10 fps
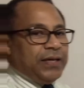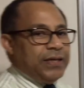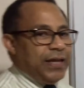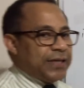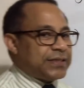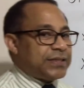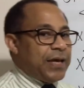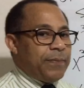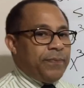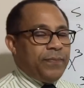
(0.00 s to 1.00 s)
Next
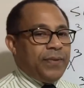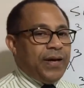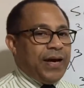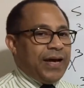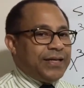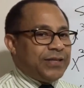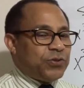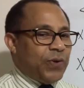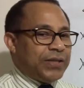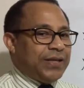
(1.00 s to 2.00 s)
step, I need
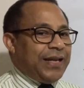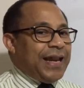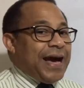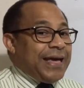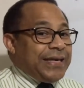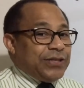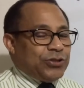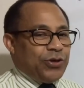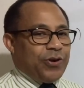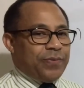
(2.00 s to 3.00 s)
to add the like
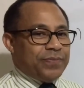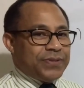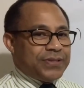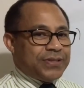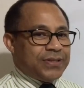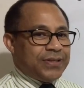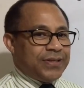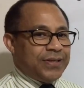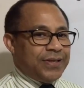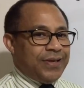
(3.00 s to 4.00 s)
terms.
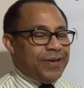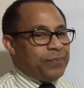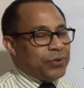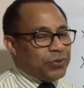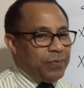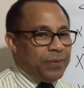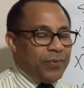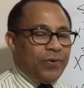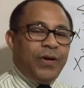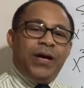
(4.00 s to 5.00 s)
But
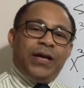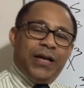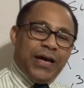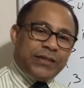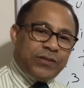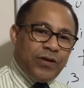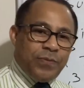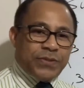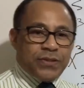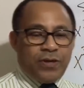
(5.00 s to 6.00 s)
remember, like
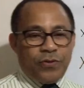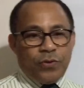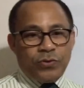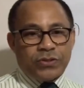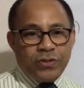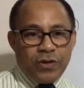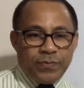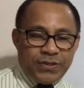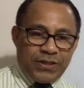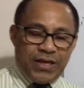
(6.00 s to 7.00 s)
terms are those
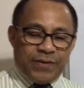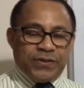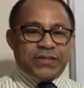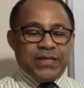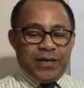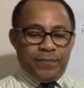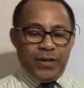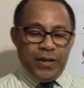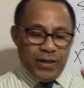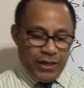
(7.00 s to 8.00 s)
terms that have the
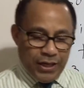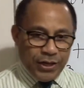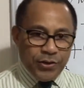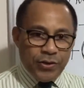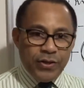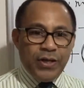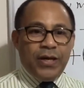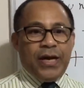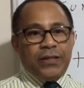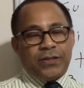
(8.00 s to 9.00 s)
same letter
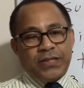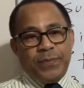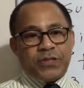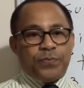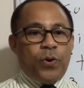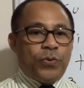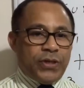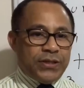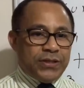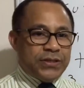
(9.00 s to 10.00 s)
and the same
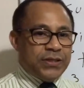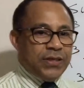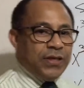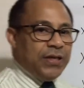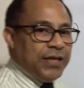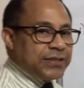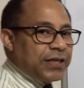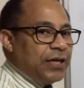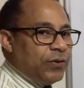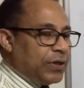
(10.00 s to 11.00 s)
exponent. Let's
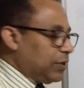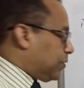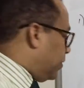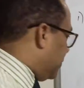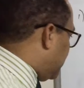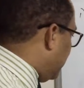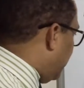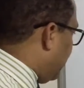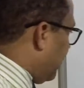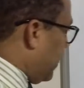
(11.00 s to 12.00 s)
take a look at the terms here.
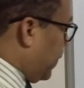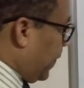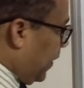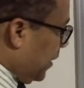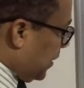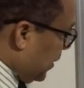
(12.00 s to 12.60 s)
This